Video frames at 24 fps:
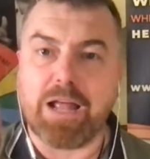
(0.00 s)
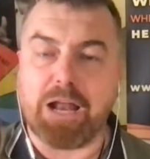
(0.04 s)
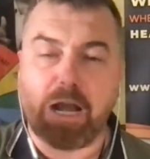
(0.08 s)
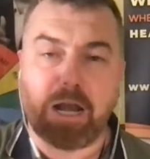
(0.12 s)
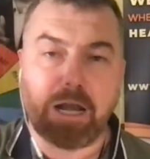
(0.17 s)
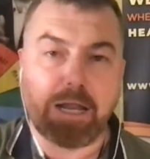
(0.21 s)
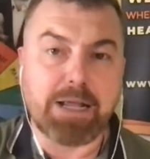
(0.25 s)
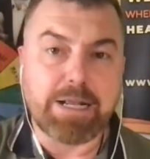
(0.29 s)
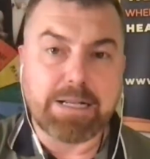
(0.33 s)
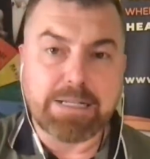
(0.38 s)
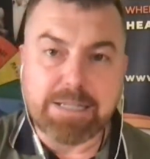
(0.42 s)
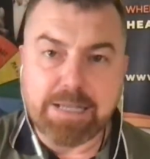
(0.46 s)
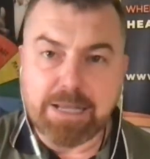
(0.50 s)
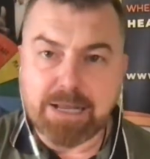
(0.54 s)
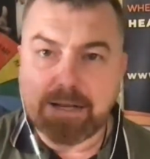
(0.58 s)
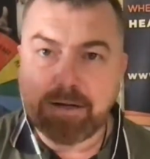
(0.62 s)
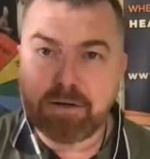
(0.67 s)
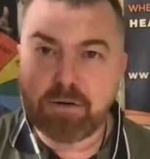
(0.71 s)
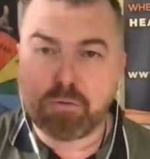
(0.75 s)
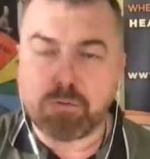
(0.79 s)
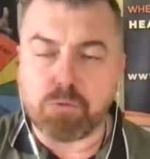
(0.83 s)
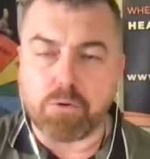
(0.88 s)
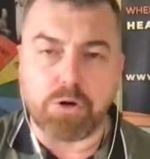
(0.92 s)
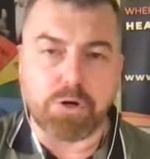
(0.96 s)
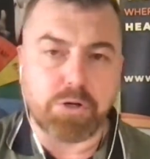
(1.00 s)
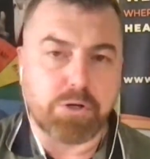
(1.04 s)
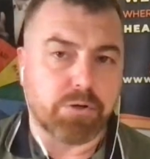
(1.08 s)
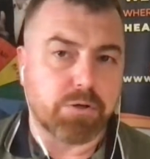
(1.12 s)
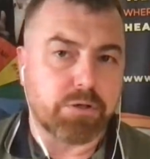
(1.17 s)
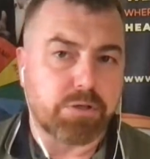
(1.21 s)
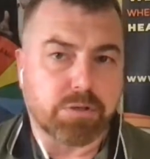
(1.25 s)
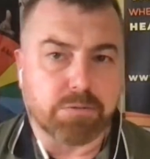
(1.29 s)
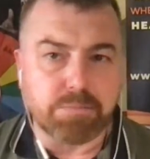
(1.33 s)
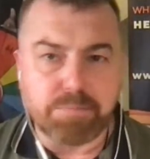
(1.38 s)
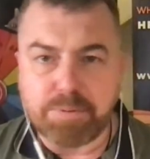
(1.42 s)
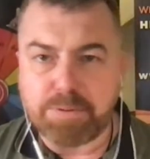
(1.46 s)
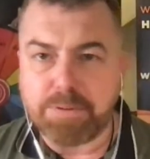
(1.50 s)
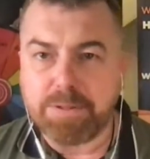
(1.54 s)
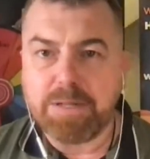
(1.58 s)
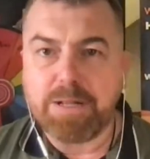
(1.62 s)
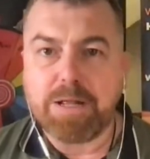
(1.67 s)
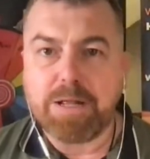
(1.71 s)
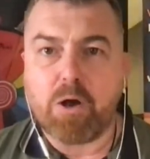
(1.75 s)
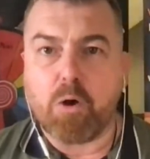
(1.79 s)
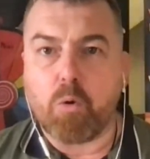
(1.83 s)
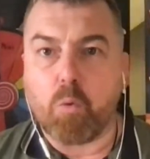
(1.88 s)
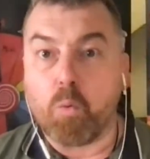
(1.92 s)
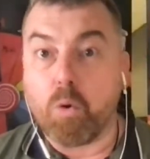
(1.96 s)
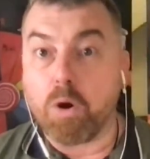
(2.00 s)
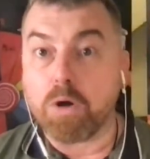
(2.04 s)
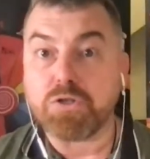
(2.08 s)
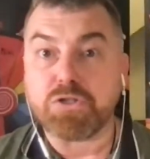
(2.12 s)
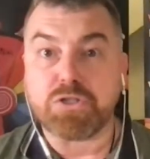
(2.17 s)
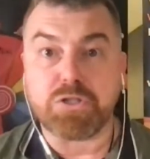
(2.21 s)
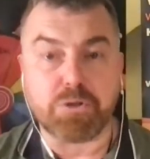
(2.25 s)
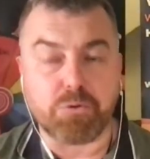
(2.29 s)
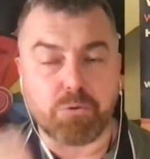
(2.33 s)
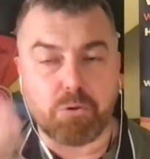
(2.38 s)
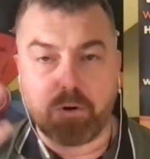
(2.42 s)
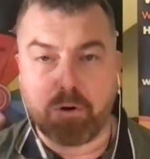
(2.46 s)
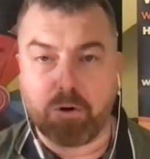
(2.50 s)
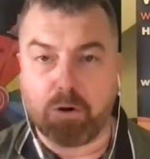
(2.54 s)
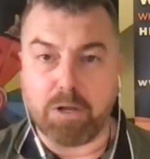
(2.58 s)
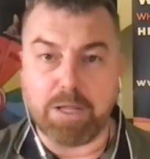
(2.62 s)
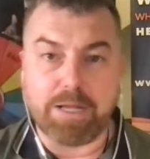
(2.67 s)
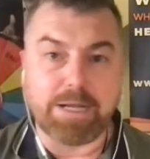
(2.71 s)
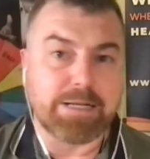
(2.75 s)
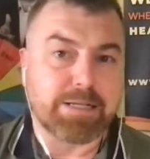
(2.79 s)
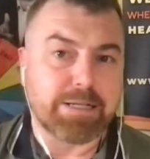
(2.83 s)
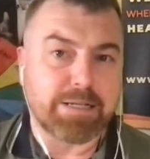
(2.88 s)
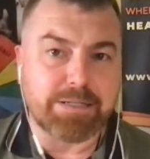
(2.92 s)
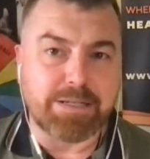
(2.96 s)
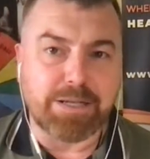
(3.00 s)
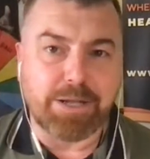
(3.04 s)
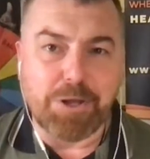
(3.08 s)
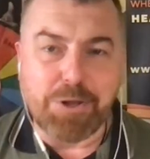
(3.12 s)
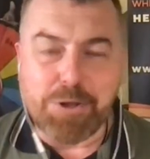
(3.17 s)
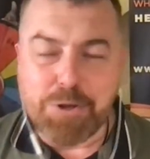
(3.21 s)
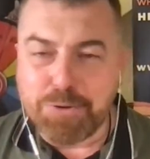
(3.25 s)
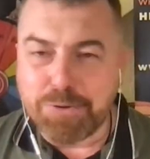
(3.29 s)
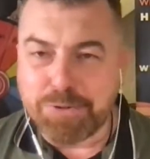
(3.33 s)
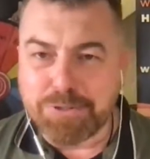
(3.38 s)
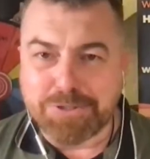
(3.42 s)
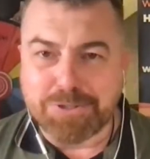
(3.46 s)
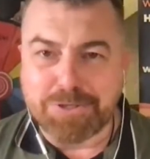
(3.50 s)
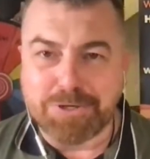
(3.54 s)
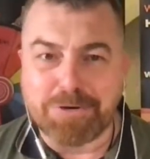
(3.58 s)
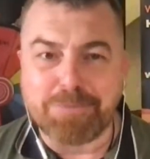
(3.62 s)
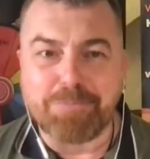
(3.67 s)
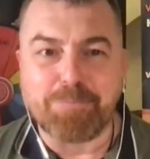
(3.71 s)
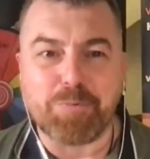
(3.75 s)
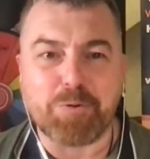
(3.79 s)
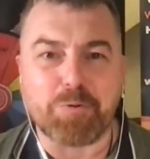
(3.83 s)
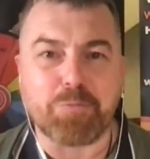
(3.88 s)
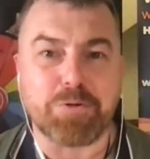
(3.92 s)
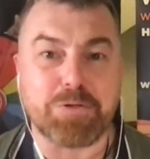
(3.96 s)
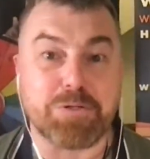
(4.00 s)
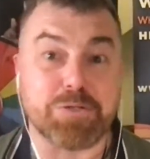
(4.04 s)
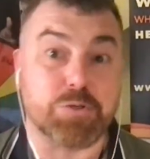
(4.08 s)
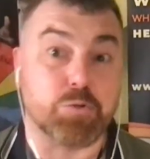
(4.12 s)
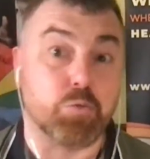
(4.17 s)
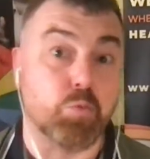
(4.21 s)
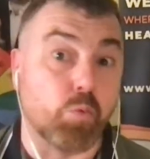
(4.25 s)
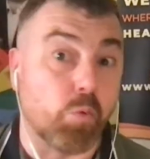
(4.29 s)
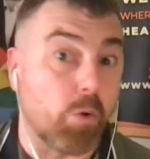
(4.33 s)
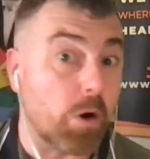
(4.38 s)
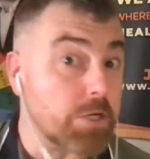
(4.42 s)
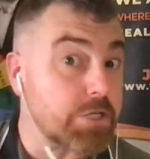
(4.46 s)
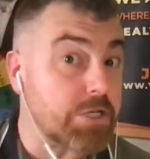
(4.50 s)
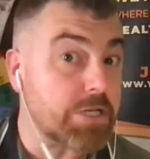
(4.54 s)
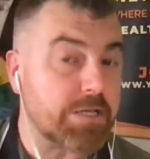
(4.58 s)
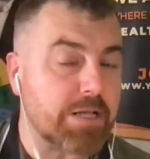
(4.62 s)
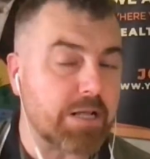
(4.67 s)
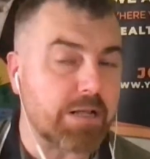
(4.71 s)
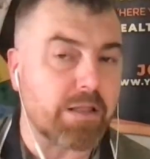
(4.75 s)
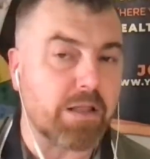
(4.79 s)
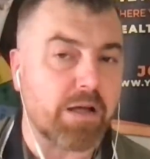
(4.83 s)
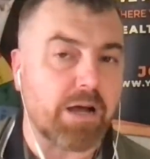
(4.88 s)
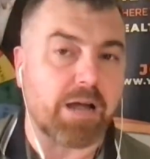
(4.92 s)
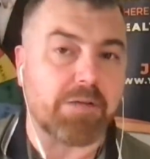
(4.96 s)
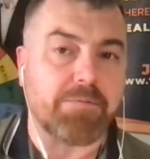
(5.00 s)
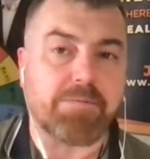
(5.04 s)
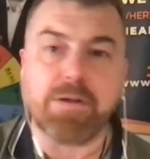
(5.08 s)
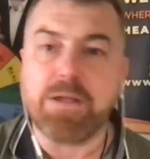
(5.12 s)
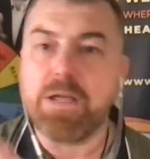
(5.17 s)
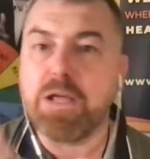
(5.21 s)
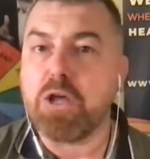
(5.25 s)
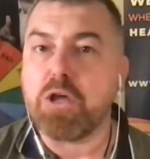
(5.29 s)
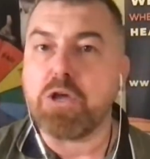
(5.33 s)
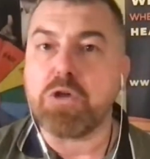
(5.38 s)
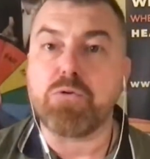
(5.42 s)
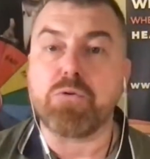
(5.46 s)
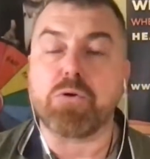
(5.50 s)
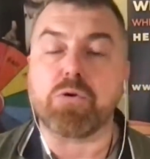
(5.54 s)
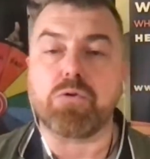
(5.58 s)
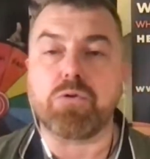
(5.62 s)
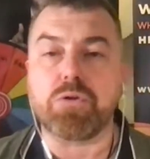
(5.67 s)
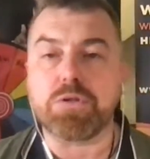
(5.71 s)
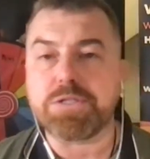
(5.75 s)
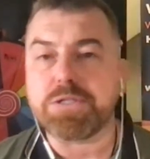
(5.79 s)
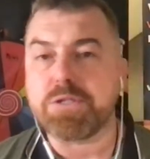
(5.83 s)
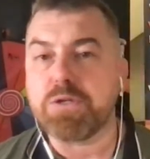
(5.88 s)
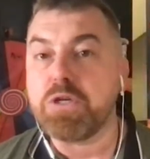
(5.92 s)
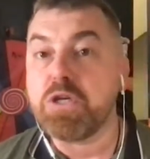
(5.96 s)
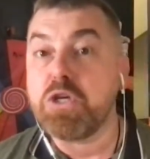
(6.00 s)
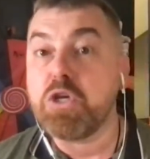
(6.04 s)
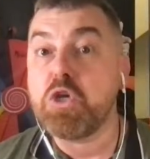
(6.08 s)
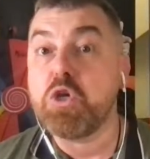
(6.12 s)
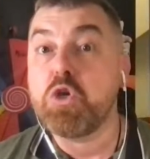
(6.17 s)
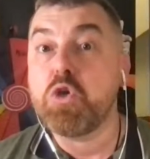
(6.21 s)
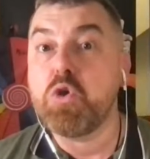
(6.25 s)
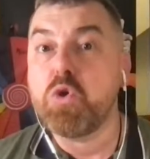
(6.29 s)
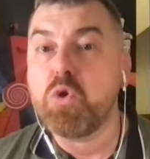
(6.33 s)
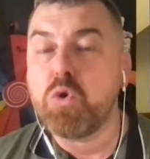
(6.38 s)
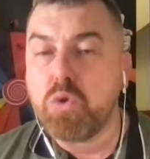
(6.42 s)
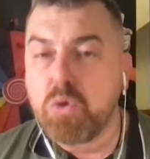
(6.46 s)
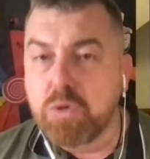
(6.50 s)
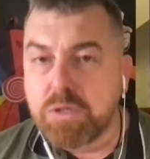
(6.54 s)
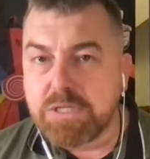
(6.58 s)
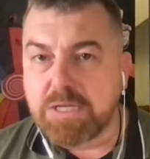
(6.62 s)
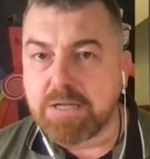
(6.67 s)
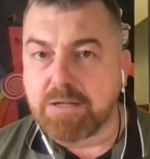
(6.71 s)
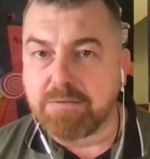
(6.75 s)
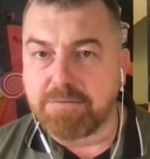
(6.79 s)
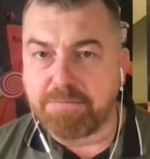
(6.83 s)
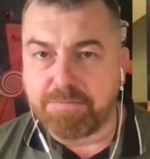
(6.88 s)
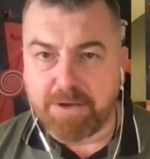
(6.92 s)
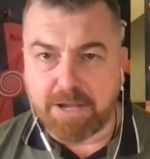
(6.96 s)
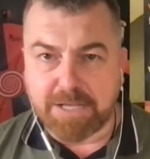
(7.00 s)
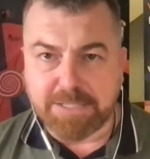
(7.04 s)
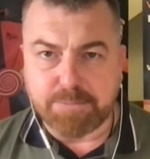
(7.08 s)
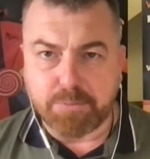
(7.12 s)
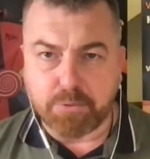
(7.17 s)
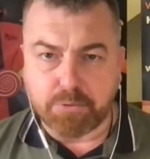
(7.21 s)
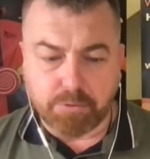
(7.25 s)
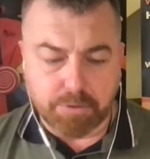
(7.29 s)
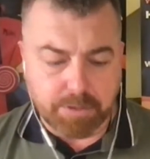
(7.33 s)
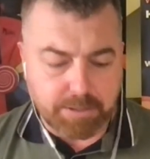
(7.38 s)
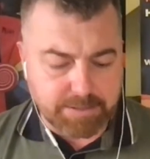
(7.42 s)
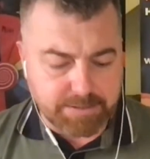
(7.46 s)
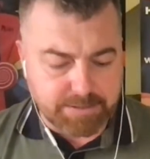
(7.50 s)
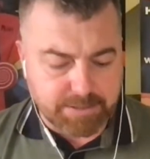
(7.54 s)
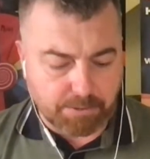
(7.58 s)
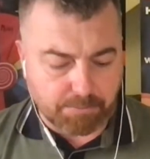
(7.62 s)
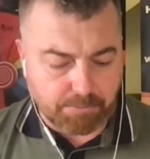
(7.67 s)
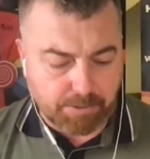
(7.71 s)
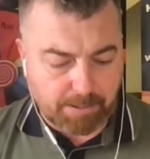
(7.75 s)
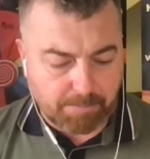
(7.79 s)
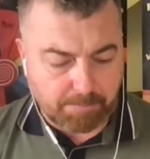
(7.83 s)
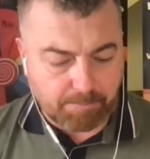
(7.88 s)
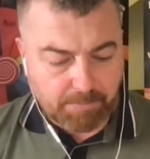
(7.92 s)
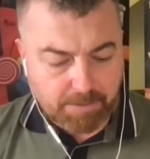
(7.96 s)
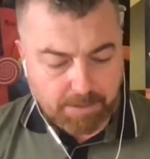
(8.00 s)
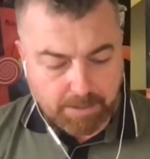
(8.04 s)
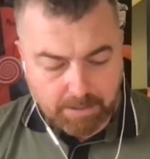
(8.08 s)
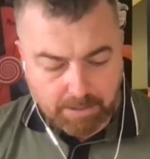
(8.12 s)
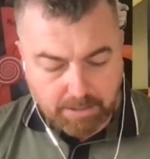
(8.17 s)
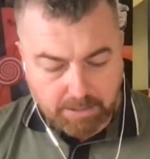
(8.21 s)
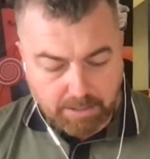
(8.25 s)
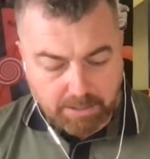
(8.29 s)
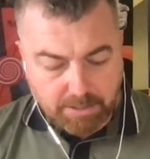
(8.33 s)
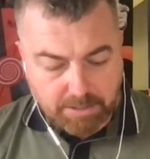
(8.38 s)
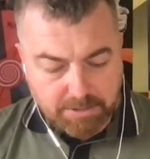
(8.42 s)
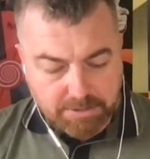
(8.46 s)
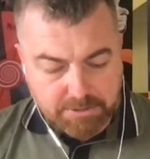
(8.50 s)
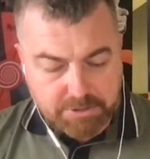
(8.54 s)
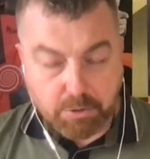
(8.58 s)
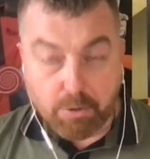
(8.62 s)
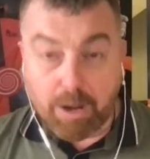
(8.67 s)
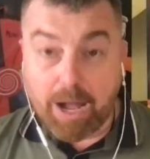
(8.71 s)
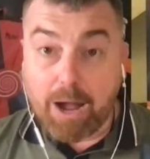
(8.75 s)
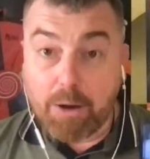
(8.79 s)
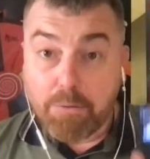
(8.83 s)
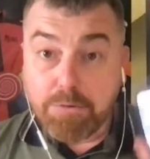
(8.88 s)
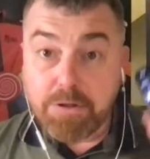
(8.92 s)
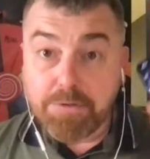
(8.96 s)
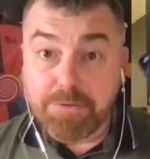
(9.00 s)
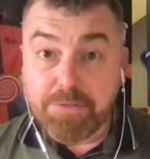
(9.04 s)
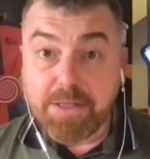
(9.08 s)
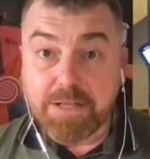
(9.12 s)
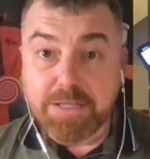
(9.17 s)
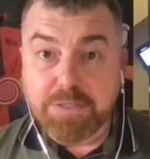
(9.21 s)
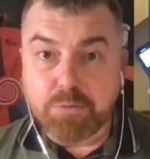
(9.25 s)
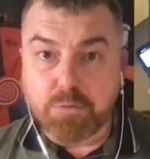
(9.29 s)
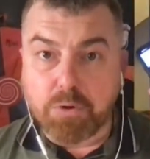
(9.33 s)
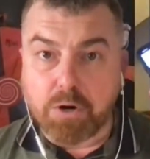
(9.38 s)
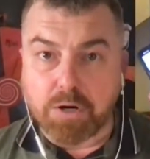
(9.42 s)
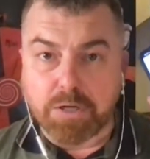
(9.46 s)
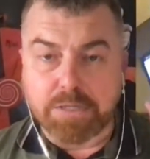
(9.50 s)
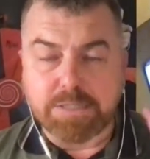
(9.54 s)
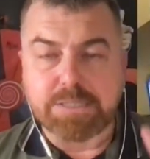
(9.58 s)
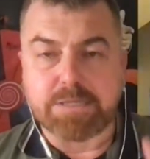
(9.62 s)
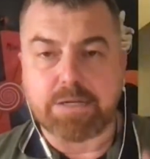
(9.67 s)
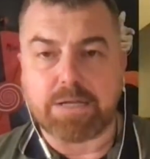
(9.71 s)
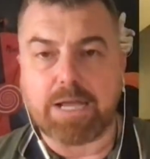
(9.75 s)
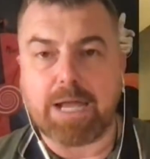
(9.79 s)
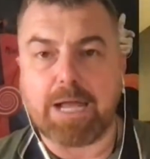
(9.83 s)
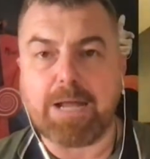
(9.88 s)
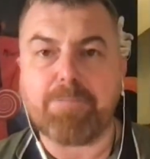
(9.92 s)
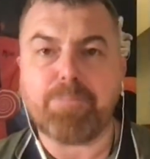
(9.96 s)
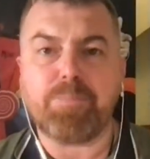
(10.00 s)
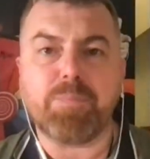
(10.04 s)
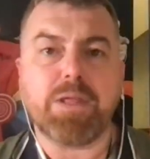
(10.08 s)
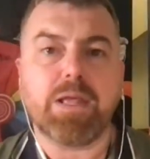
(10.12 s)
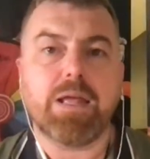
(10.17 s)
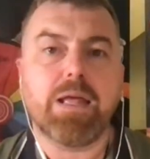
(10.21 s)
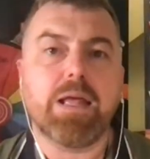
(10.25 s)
LinkedIn or YouTube watcher or LinkedIn user, which is watching their live, you are also using Facebook or Instagram. So how do things work? Okay.